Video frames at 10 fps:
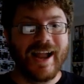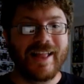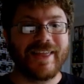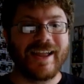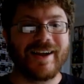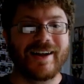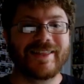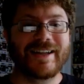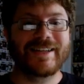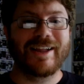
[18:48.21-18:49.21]
And thank God
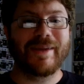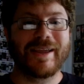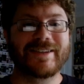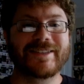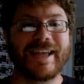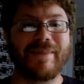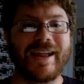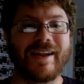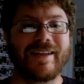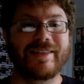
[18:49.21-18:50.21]
they did because they
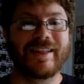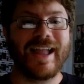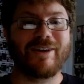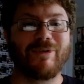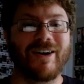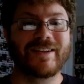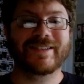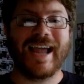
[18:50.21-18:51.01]
made uh, the Necrons.